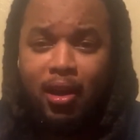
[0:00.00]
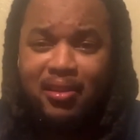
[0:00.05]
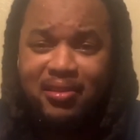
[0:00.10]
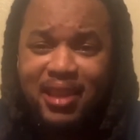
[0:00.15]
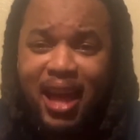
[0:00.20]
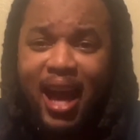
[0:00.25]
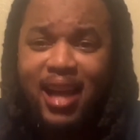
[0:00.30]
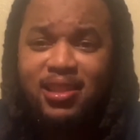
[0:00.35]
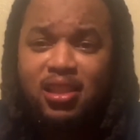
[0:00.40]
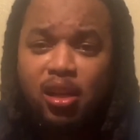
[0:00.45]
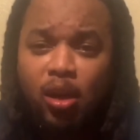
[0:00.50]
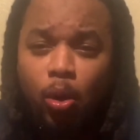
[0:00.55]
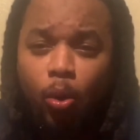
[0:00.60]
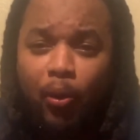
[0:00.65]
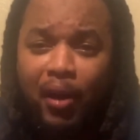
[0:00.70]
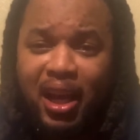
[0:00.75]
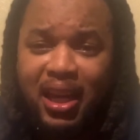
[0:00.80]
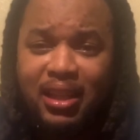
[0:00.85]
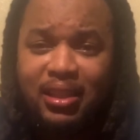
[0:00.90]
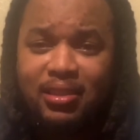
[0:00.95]
That's
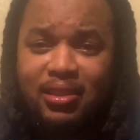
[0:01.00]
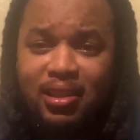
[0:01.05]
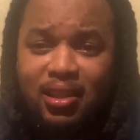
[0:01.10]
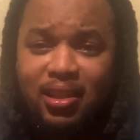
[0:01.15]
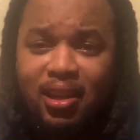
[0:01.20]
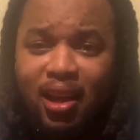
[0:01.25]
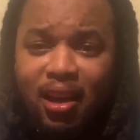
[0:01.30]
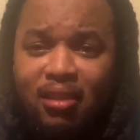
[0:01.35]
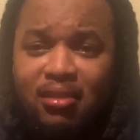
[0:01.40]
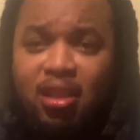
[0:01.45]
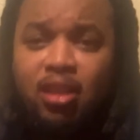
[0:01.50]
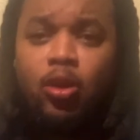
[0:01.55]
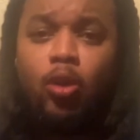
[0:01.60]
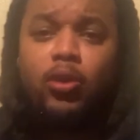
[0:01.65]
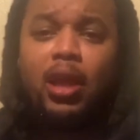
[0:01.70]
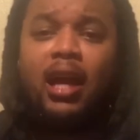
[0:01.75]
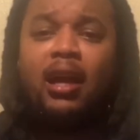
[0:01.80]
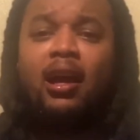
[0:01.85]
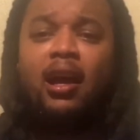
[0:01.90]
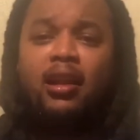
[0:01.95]
crazy to know
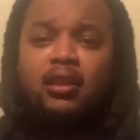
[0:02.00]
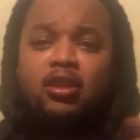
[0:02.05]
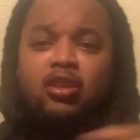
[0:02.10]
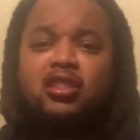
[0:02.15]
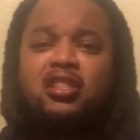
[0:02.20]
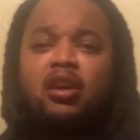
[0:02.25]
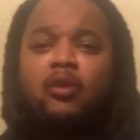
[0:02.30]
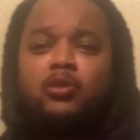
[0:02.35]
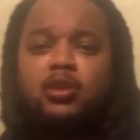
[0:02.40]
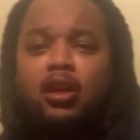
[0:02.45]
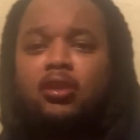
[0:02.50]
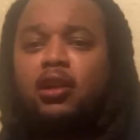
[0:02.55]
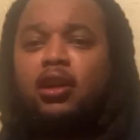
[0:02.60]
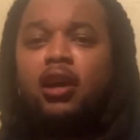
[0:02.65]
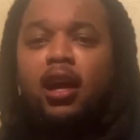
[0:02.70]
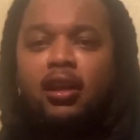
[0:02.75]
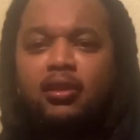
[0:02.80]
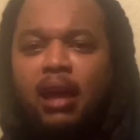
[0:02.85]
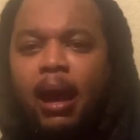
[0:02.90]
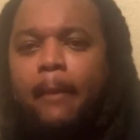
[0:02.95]
that there's so much out there
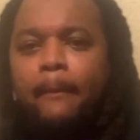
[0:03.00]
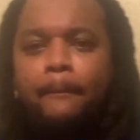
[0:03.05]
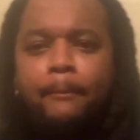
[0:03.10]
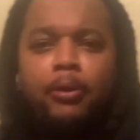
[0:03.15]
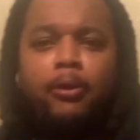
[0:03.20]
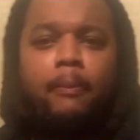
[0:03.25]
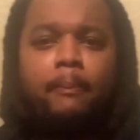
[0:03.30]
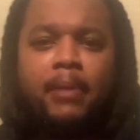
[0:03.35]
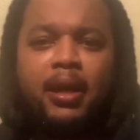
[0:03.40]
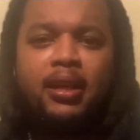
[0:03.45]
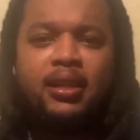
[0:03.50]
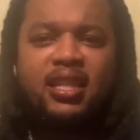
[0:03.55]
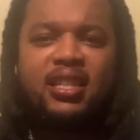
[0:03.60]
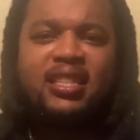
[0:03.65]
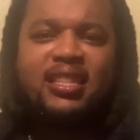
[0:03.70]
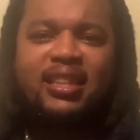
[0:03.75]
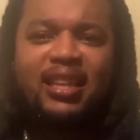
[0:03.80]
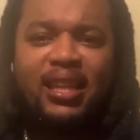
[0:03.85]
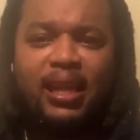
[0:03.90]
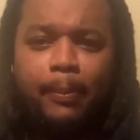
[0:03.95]
that put me to
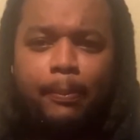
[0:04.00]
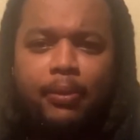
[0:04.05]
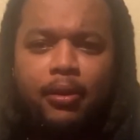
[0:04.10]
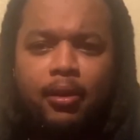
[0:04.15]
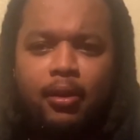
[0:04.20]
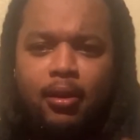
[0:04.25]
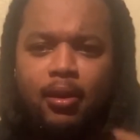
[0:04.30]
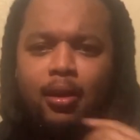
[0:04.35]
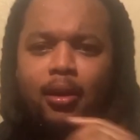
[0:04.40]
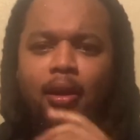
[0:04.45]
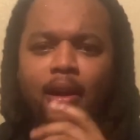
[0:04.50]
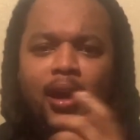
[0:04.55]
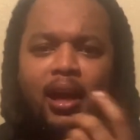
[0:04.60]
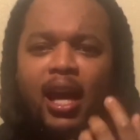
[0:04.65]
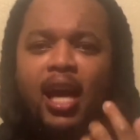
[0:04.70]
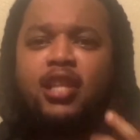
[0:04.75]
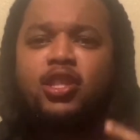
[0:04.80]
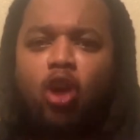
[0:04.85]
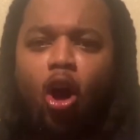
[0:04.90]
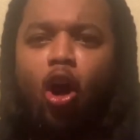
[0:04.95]
sleep.
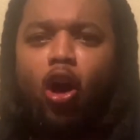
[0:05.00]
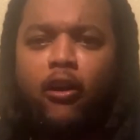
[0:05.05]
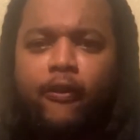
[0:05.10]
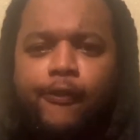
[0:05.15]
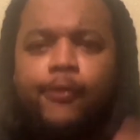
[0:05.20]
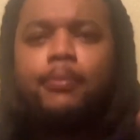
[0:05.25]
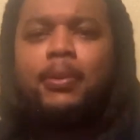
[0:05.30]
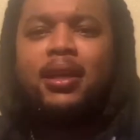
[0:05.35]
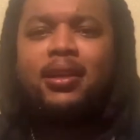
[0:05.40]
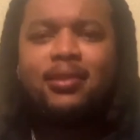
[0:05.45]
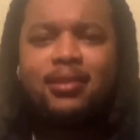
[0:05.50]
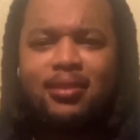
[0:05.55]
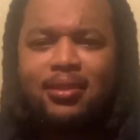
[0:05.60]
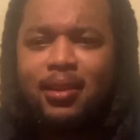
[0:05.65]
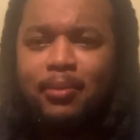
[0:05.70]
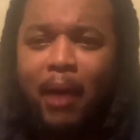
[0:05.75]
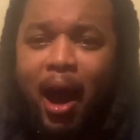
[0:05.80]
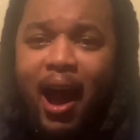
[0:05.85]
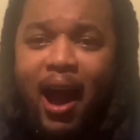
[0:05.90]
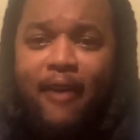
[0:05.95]
It's hard for me to
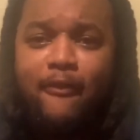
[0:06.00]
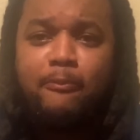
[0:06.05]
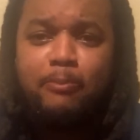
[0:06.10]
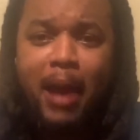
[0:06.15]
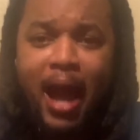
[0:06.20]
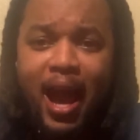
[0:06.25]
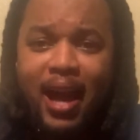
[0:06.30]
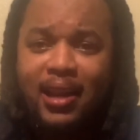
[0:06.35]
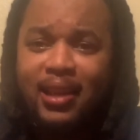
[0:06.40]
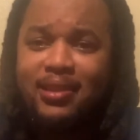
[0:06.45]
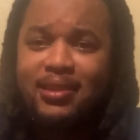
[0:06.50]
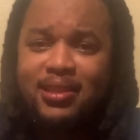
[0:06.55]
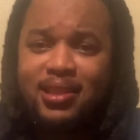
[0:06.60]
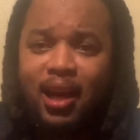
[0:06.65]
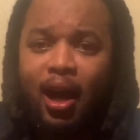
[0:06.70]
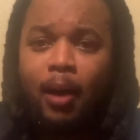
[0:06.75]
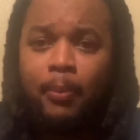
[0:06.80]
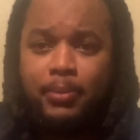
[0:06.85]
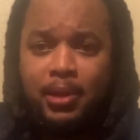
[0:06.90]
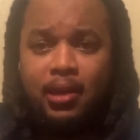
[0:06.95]
sleep. I have bad
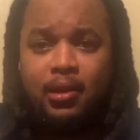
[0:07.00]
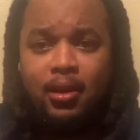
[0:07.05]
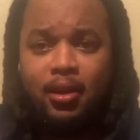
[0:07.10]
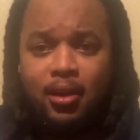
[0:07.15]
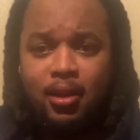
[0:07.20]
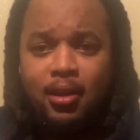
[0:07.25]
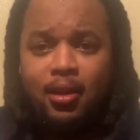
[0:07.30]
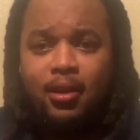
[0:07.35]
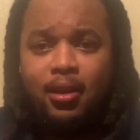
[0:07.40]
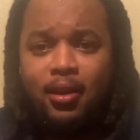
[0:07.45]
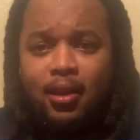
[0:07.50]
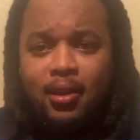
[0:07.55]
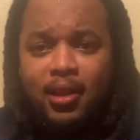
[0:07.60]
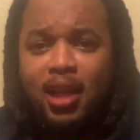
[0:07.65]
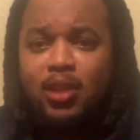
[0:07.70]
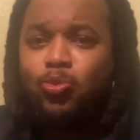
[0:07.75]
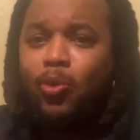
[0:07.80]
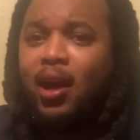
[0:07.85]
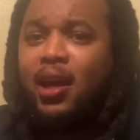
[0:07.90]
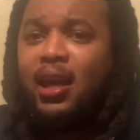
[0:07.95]
insomnia.
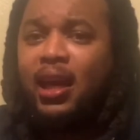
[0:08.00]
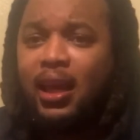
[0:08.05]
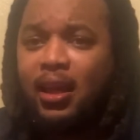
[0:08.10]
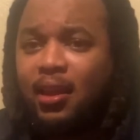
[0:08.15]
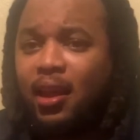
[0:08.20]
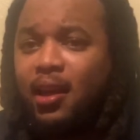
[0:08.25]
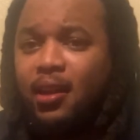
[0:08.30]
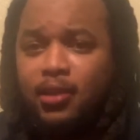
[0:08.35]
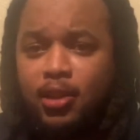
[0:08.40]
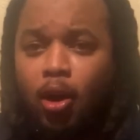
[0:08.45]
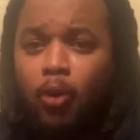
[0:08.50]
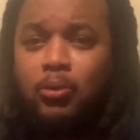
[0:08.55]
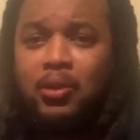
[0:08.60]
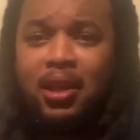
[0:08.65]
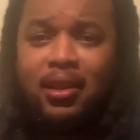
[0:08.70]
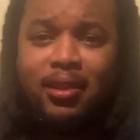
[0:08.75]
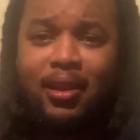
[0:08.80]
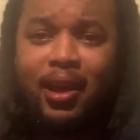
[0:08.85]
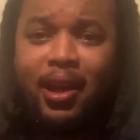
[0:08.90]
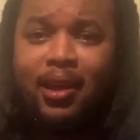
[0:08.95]
That's why I eat late. Don't
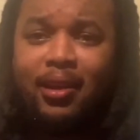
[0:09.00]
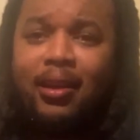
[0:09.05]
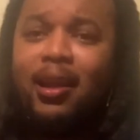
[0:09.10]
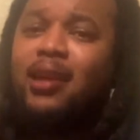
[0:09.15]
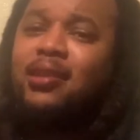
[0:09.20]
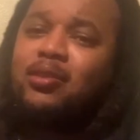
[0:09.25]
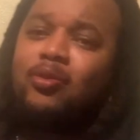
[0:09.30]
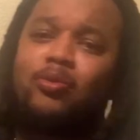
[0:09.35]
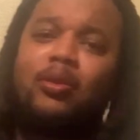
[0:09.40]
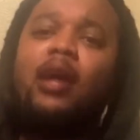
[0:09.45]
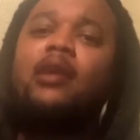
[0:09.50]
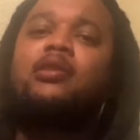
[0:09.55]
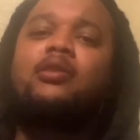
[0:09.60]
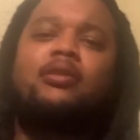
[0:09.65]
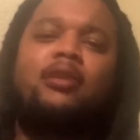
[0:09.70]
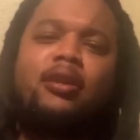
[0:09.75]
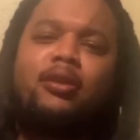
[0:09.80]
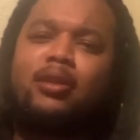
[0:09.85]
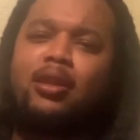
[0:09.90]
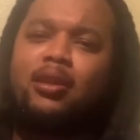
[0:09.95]
eat late. That's that's
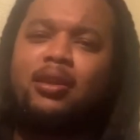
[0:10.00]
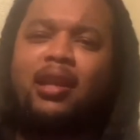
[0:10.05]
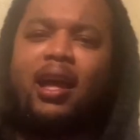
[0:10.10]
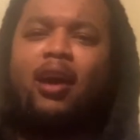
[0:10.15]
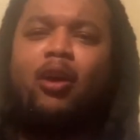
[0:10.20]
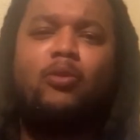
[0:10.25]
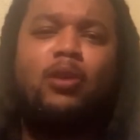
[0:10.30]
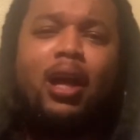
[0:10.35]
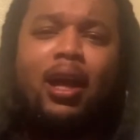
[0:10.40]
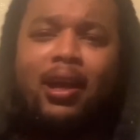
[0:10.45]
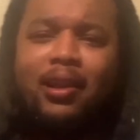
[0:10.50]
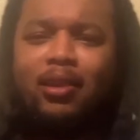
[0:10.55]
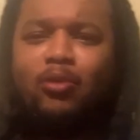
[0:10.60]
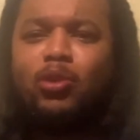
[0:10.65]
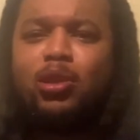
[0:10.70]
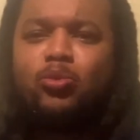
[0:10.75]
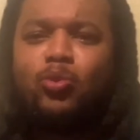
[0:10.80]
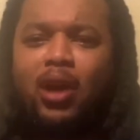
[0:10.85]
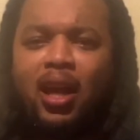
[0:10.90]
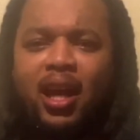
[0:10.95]
another thing that helps. The
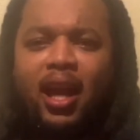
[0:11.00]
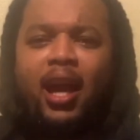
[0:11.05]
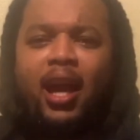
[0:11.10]
reason